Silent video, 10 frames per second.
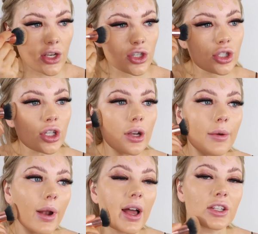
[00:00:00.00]
Just don't
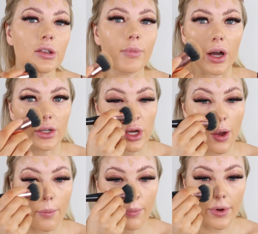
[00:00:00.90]
apply too much.
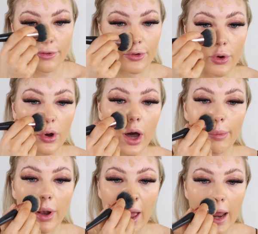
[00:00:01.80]
Before
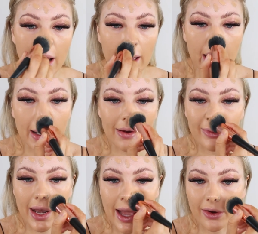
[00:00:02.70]
applying like
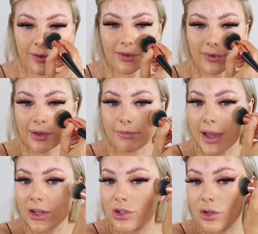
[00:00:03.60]
another layer or something,
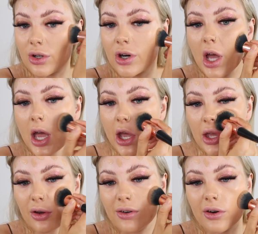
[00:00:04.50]
make sure
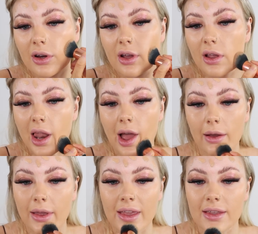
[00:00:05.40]
you're
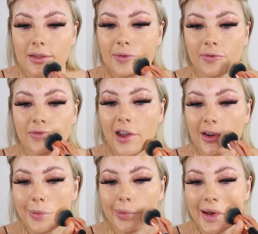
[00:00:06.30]
like, it's
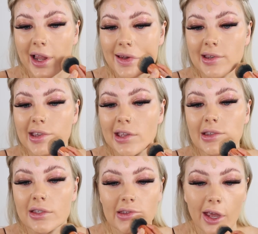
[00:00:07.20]
very
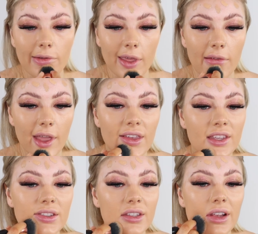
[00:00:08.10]
blended so that
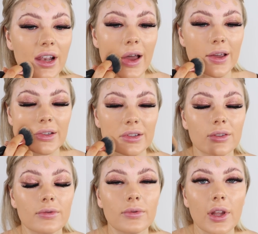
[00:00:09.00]
it's like,
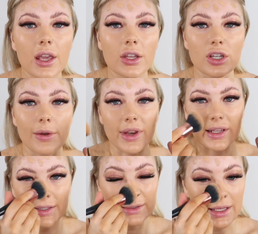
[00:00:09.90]
do you know what I mean?
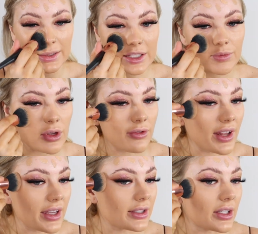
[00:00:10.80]
It's sitting
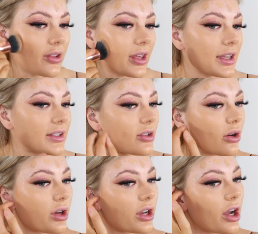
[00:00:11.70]
smoothly so that it's
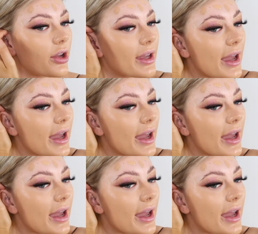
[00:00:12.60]
not going to go